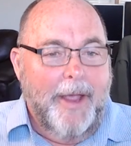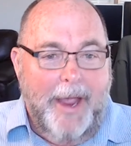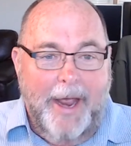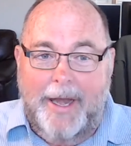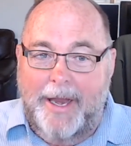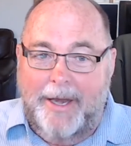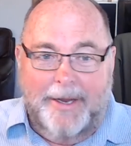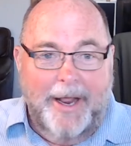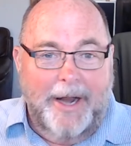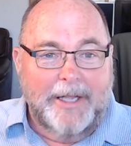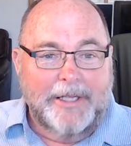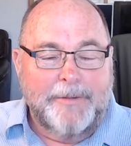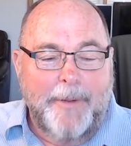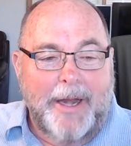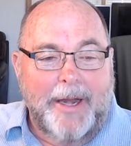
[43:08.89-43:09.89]
And he'd get
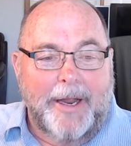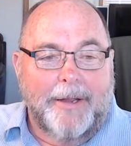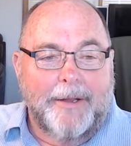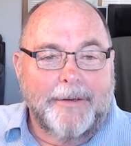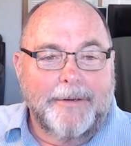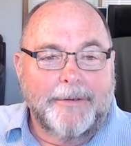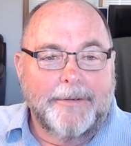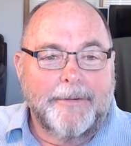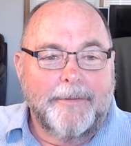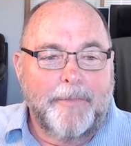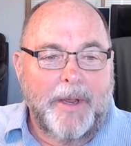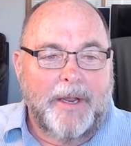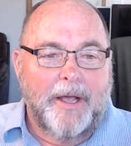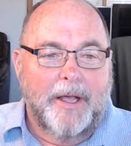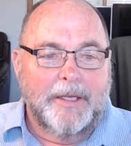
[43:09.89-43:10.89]
his meeting
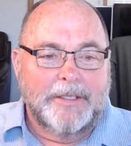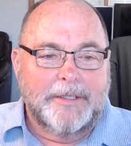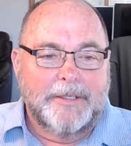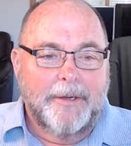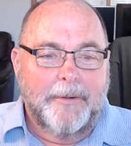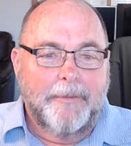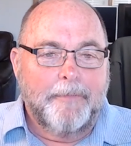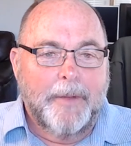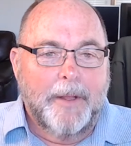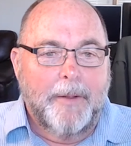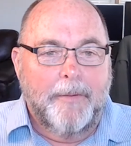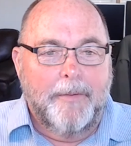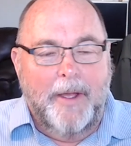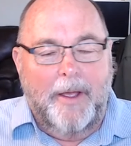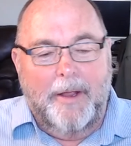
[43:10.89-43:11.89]
because
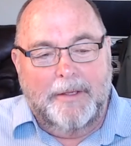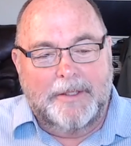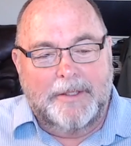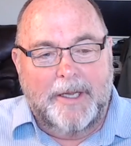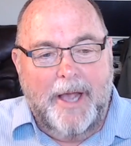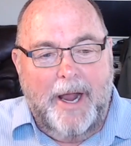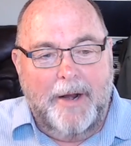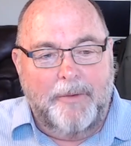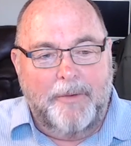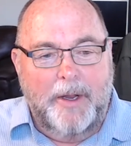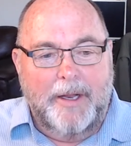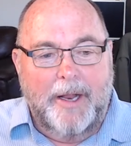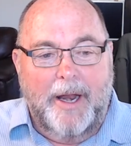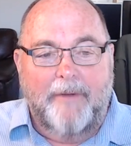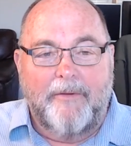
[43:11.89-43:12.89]
it's the kind of
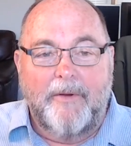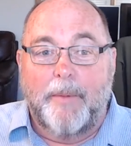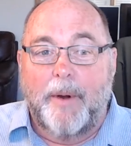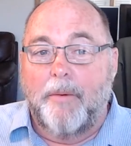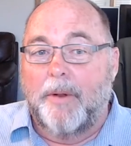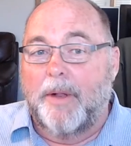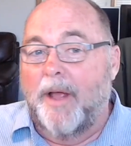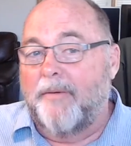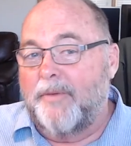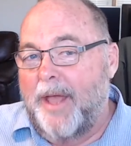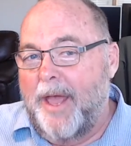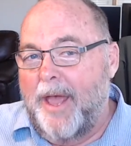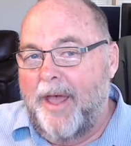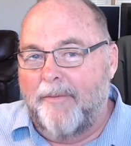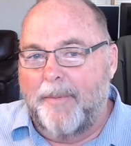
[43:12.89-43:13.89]
thing that everybody would love to
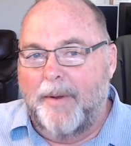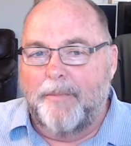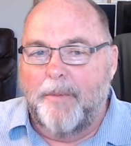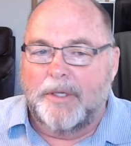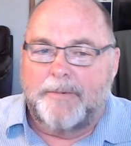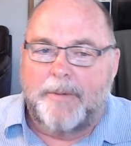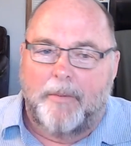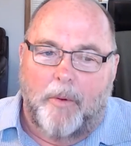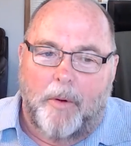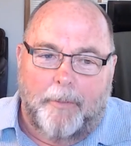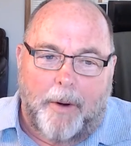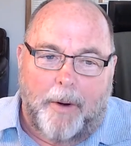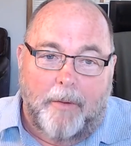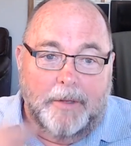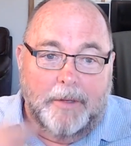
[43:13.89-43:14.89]
have, but most people
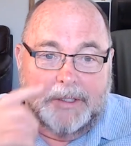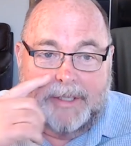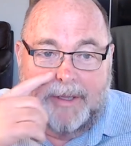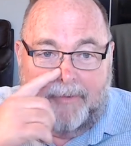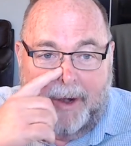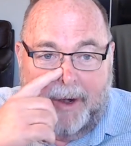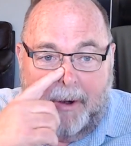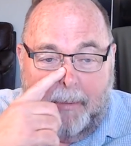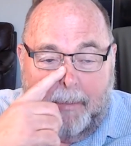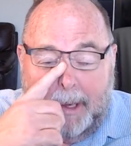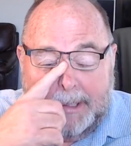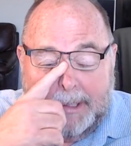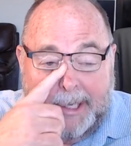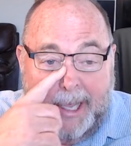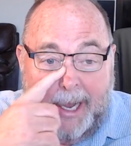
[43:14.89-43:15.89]
won't part with the $700 or
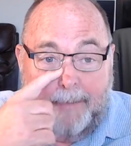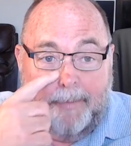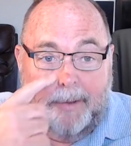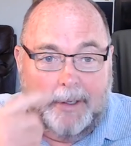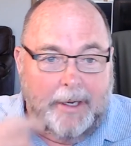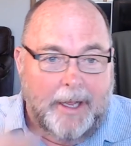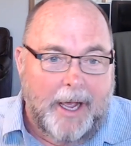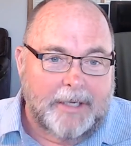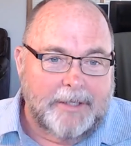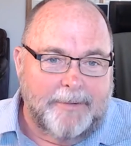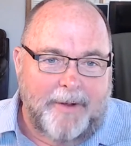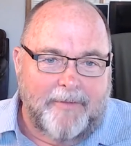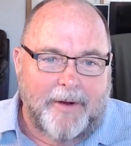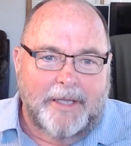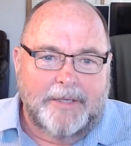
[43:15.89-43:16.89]
$800 to get them. But gosh, if
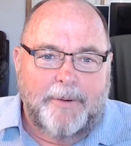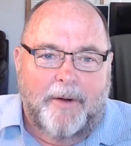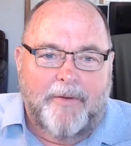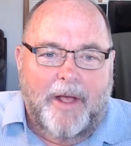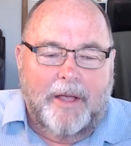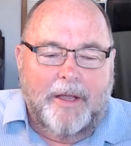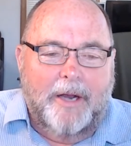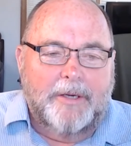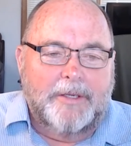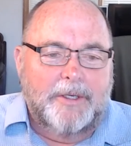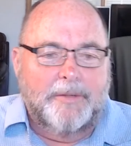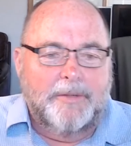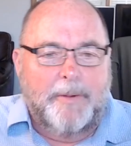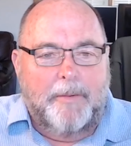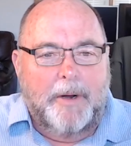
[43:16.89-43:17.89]
I have a nice pair of alligator
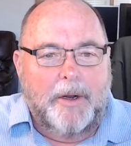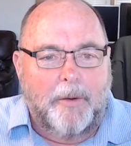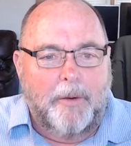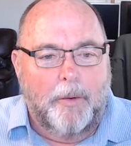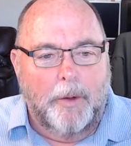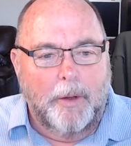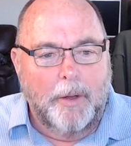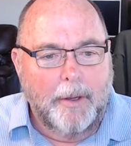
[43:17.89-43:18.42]
shoes, it'd be pretty cool.